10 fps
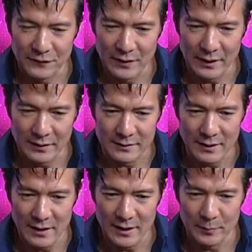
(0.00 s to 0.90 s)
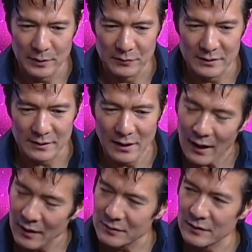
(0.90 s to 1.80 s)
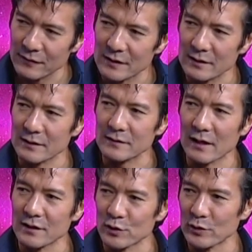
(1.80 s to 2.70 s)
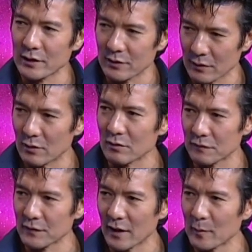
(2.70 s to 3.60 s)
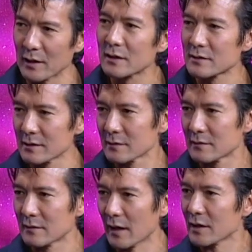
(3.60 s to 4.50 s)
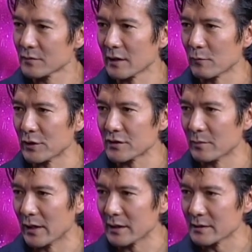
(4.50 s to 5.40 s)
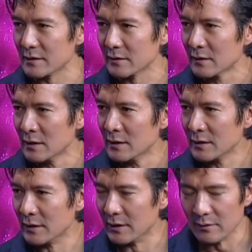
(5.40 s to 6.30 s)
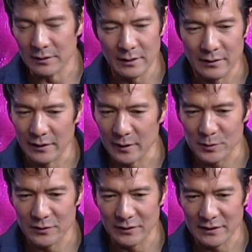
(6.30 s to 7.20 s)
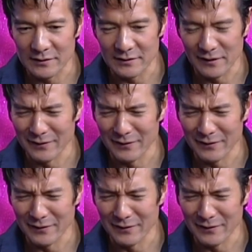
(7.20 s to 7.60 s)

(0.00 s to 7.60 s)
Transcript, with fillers: funny. At the time, it was just, I, I always thought of it as kind of this weird local phenomenon because these right. guys were like Western Mass and you know, and, and New Hampshire and all that sort of stuff.